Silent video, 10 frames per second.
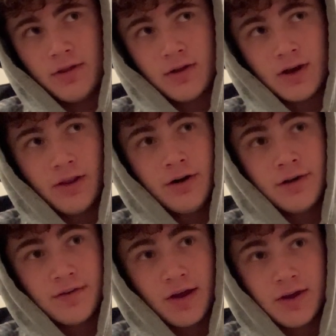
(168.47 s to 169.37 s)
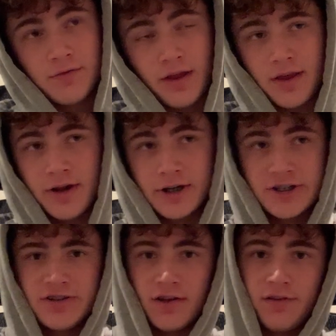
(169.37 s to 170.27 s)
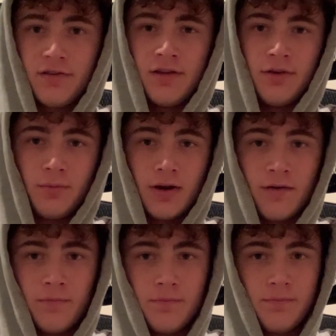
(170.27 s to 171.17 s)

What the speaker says: the color is kind of like your assist, is what I've